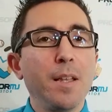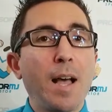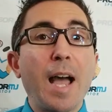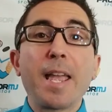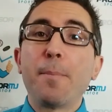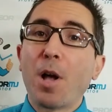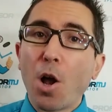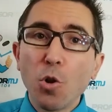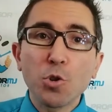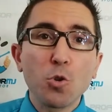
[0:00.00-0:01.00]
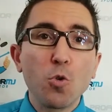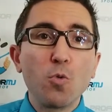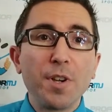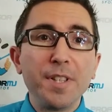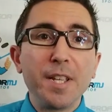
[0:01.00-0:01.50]
I am also
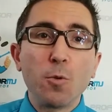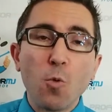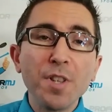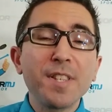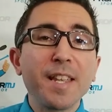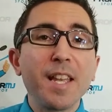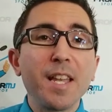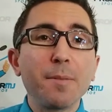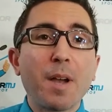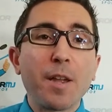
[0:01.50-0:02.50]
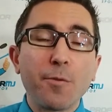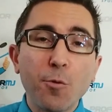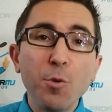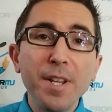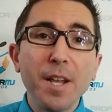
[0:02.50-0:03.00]
running once again my
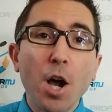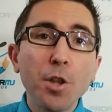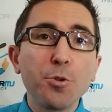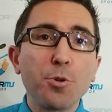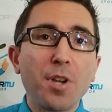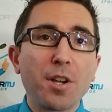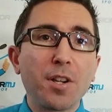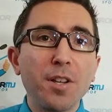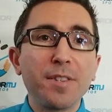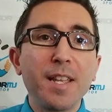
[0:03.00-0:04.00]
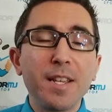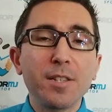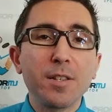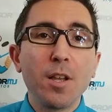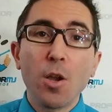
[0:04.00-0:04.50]
free underdog contest